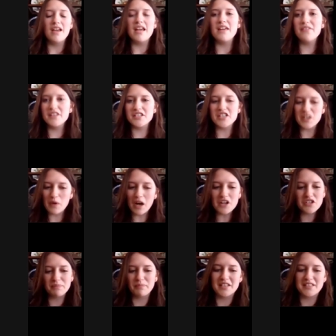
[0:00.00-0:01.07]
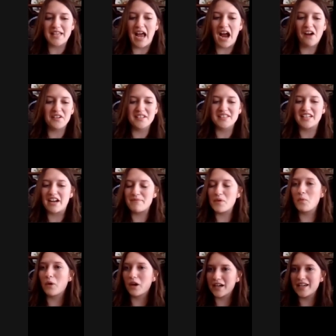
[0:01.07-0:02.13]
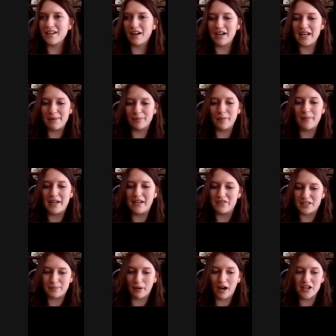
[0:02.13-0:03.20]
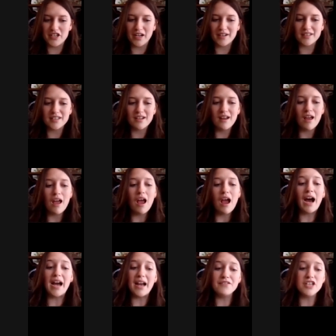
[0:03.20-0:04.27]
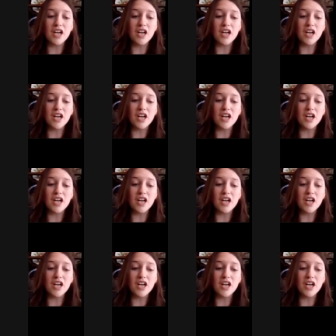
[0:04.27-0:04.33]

In the 200 plus hours that I've been working on implementing this project, I have